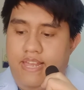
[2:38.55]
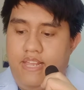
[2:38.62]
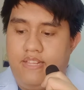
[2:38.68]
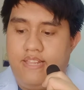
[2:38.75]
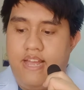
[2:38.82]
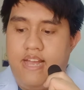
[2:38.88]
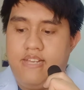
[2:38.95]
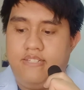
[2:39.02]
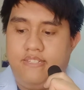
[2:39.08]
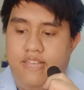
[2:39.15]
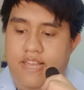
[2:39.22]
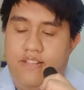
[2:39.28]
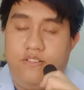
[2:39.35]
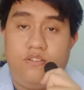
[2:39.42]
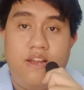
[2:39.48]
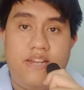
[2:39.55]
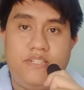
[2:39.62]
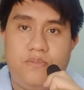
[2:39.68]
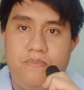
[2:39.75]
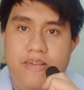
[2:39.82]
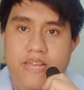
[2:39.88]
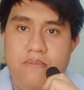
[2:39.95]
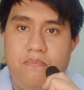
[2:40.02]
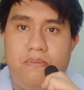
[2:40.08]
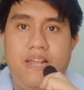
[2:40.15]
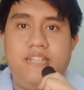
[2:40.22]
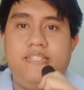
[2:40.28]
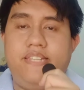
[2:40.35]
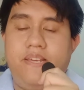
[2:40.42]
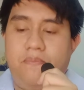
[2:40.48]
It has a trash bin
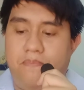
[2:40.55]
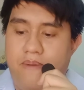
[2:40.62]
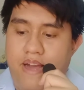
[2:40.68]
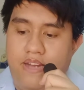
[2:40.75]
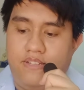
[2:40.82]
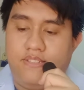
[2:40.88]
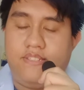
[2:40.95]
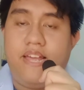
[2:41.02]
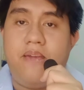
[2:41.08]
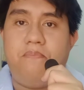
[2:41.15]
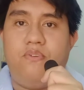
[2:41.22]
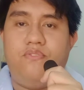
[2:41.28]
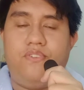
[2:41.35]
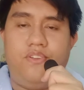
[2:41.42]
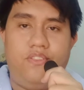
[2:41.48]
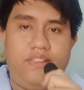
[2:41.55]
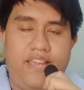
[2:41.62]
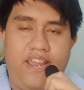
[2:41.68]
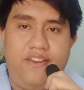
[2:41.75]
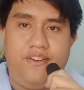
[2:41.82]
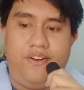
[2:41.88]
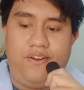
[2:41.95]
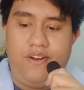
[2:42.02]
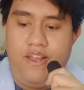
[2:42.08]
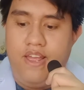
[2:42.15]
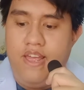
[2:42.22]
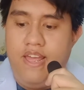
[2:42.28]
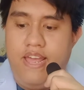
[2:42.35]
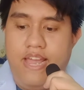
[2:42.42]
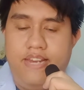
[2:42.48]
plastic bags type of container,
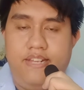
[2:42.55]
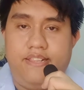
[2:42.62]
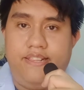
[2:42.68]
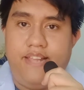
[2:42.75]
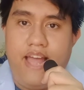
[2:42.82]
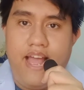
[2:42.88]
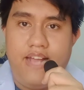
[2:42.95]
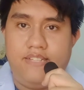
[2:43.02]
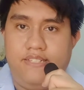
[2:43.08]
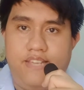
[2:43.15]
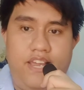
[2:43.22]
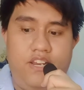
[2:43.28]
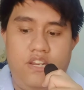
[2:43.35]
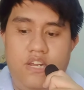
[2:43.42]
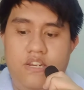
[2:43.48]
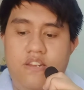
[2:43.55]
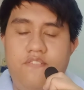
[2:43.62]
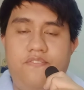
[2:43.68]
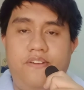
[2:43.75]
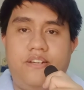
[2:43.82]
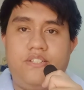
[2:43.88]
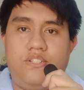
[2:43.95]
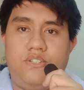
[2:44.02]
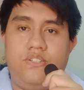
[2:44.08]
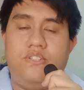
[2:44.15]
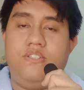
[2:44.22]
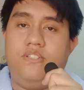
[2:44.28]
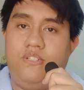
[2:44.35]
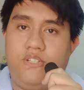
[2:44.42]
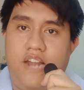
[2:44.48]
and it has a
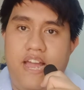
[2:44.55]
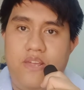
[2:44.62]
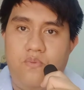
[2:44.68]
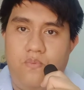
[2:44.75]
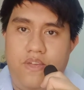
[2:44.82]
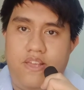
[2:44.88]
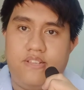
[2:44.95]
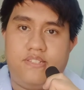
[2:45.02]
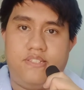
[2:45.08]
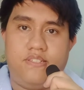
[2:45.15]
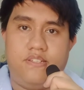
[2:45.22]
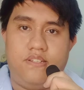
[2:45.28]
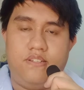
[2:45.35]
non-infectious dry waste.